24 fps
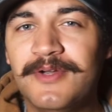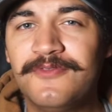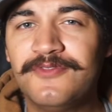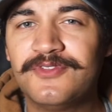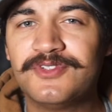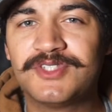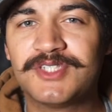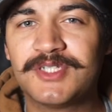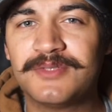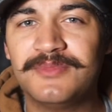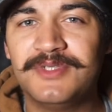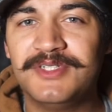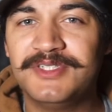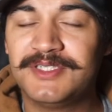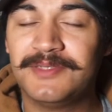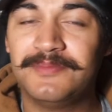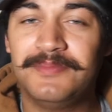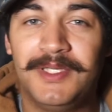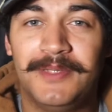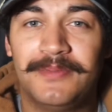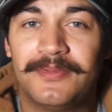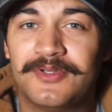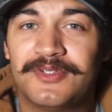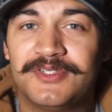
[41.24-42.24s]
for some reason
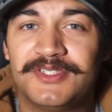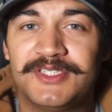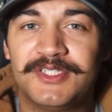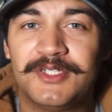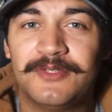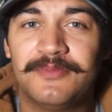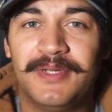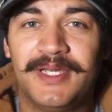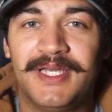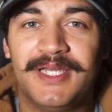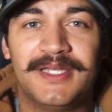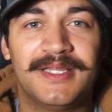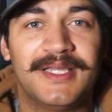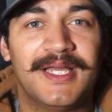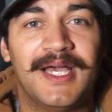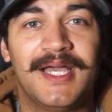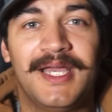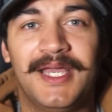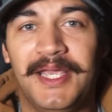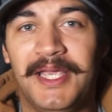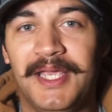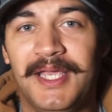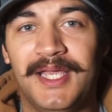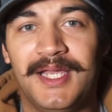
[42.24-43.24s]
people are still paying that,
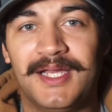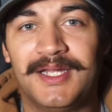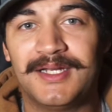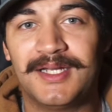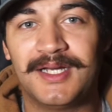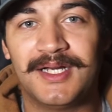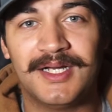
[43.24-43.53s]
and